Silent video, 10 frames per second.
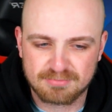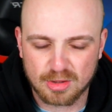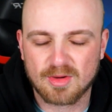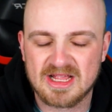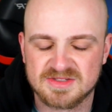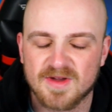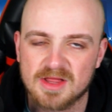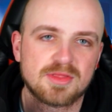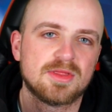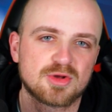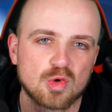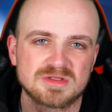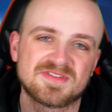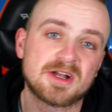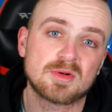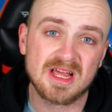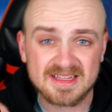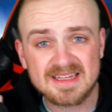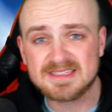progress further than the quarterfinal like they